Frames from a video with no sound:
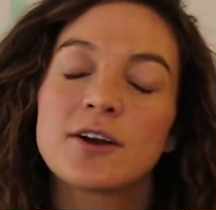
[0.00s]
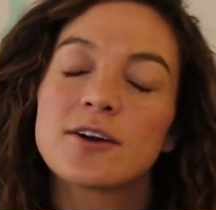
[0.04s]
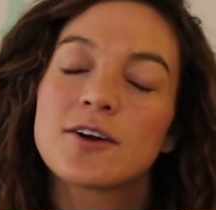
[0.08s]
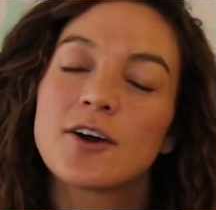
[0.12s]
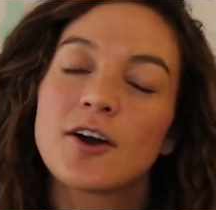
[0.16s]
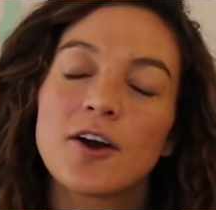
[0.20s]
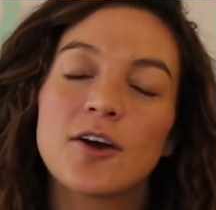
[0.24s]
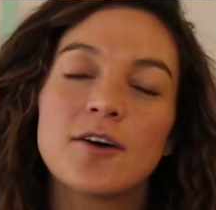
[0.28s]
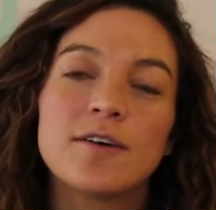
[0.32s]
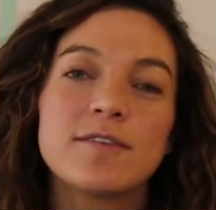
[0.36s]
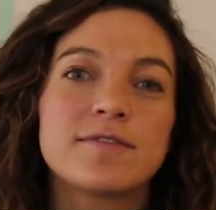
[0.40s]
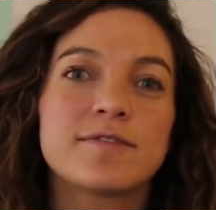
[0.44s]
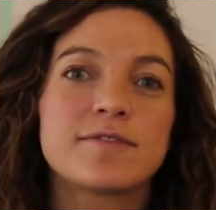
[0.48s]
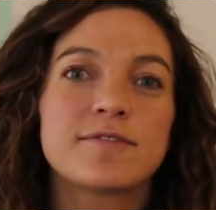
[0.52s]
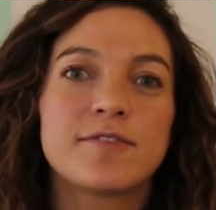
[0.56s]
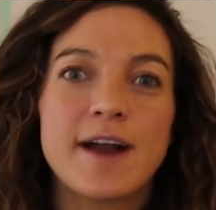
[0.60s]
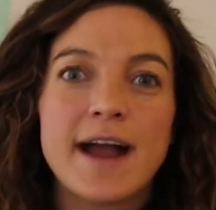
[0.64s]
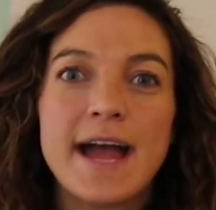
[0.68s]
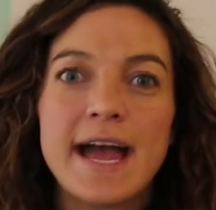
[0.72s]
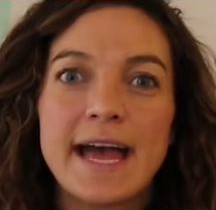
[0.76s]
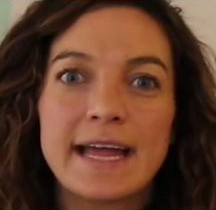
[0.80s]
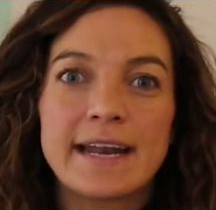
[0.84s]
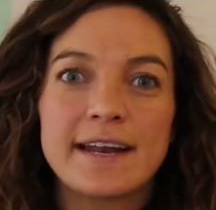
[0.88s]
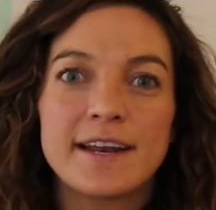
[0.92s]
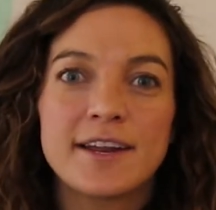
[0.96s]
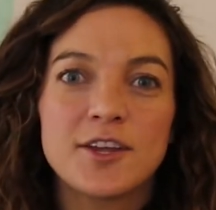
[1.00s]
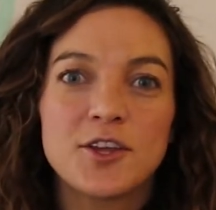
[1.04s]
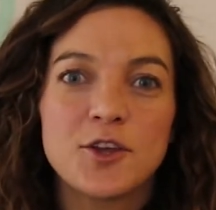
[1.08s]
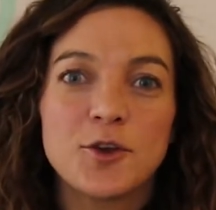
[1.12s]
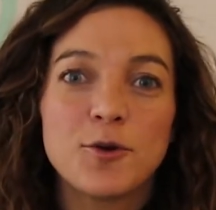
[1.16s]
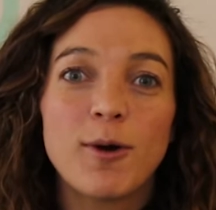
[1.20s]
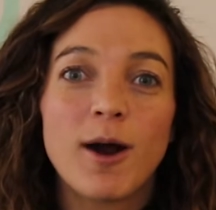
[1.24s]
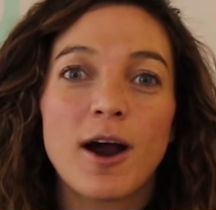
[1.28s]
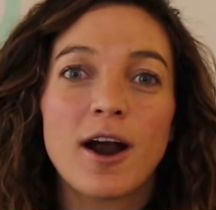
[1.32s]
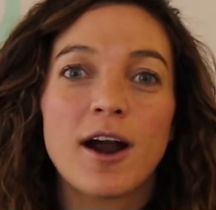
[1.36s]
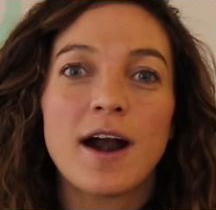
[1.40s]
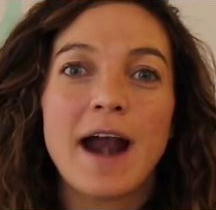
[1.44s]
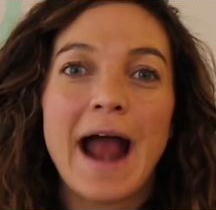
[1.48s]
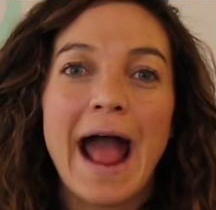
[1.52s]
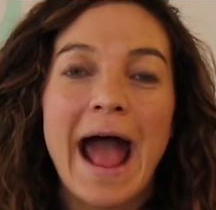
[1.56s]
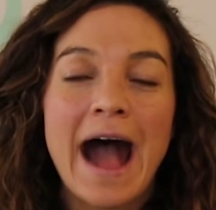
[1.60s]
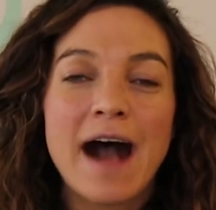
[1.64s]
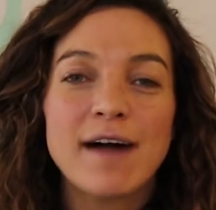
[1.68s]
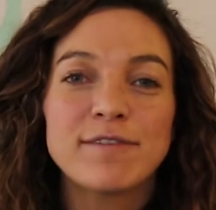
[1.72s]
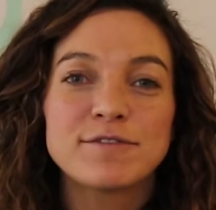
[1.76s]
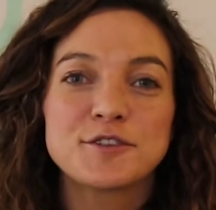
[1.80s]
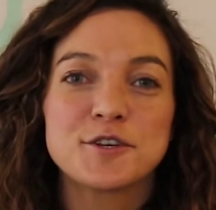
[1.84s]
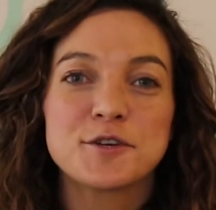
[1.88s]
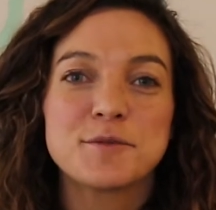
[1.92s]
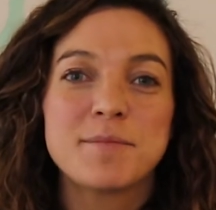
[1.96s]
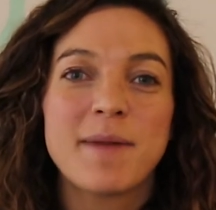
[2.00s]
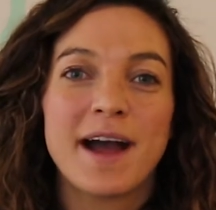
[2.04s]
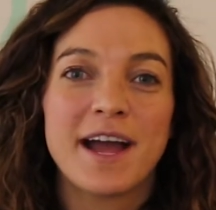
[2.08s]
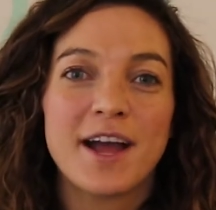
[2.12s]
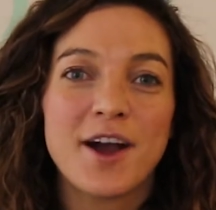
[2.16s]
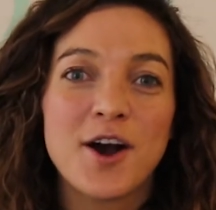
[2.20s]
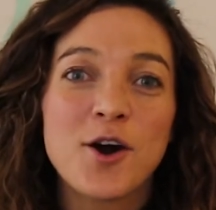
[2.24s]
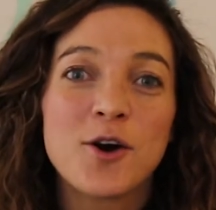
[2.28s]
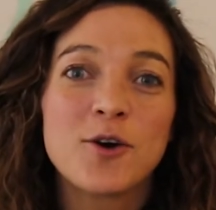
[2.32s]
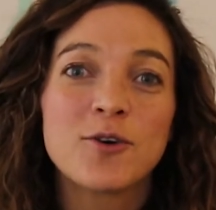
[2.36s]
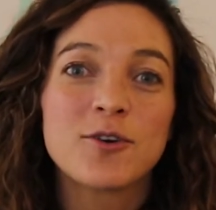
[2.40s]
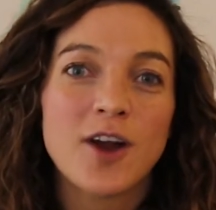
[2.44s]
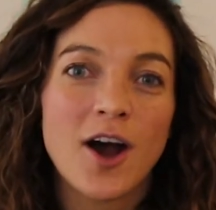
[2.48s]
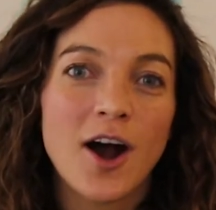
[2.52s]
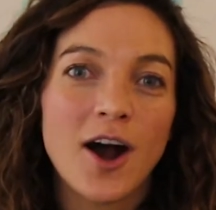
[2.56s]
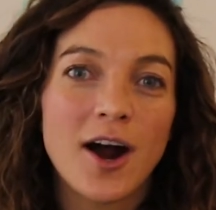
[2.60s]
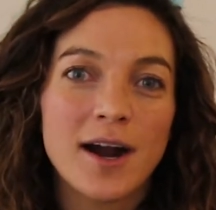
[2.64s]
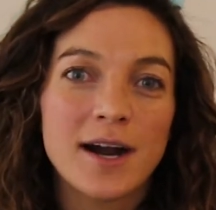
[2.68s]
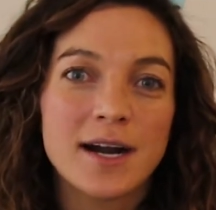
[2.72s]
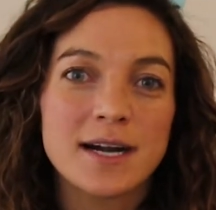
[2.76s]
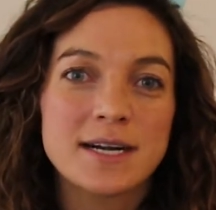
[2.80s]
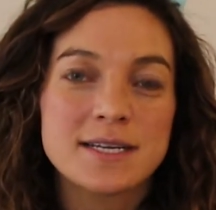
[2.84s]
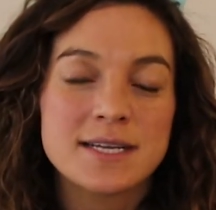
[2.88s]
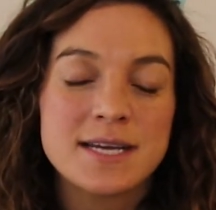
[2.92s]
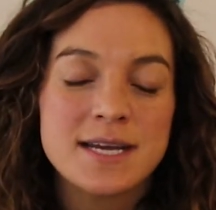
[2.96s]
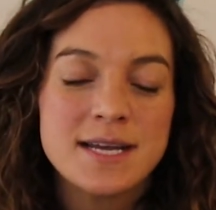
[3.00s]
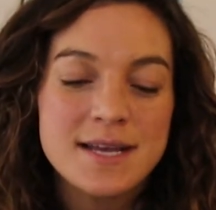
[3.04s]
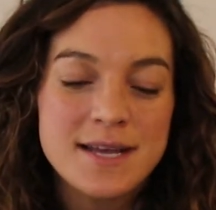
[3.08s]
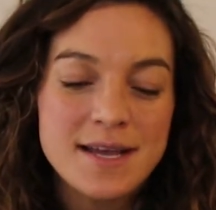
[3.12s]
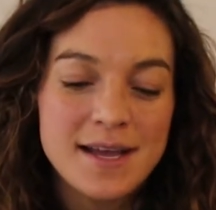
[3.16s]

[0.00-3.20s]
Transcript: Girlfriend, you are after my own heart.